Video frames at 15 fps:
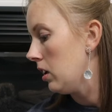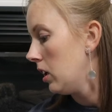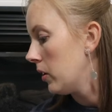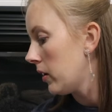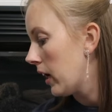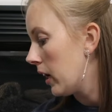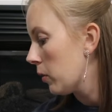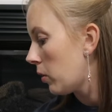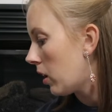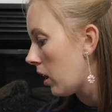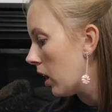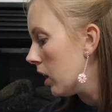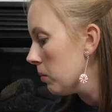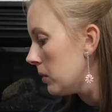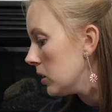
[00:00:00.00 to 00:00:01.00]
Okay, we're
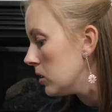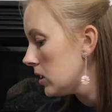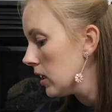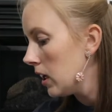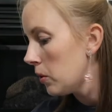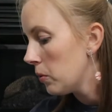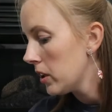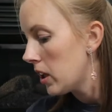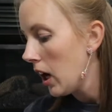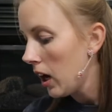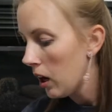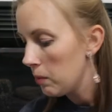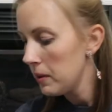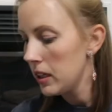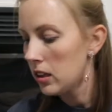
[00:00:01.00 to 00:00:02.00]
almost done with
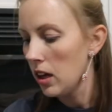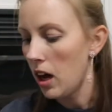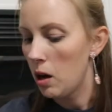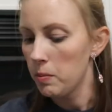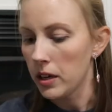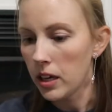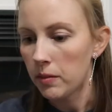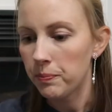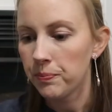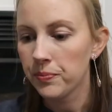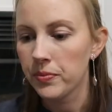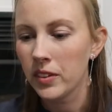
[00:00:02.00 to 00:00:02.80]
Hobby Lobby.